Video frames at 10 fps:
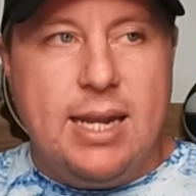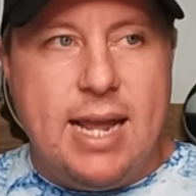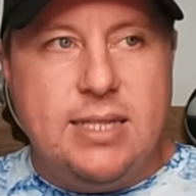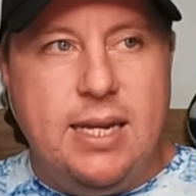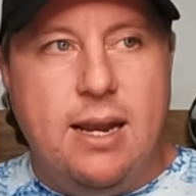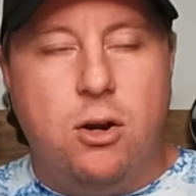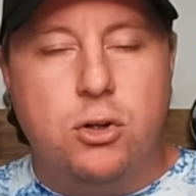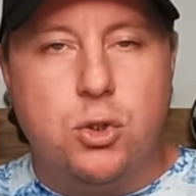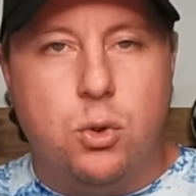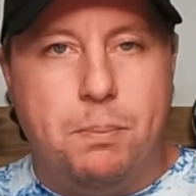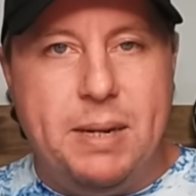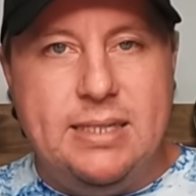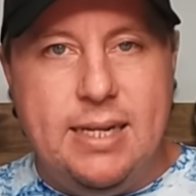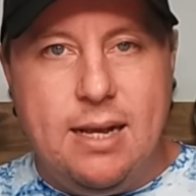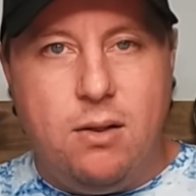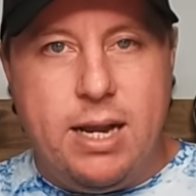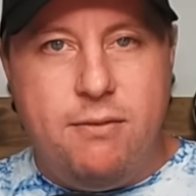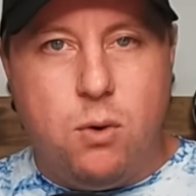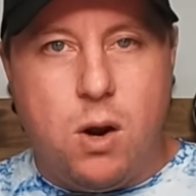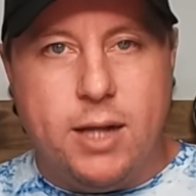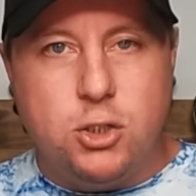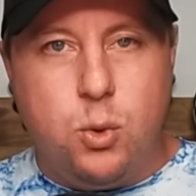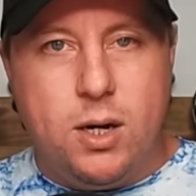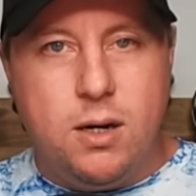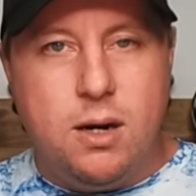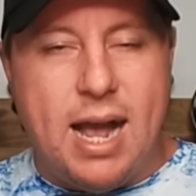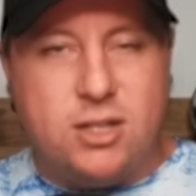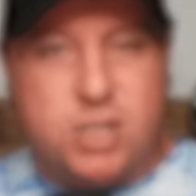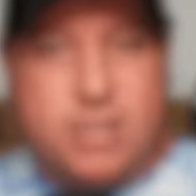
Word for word: K C underscore B T L eight four on Twitter. I'll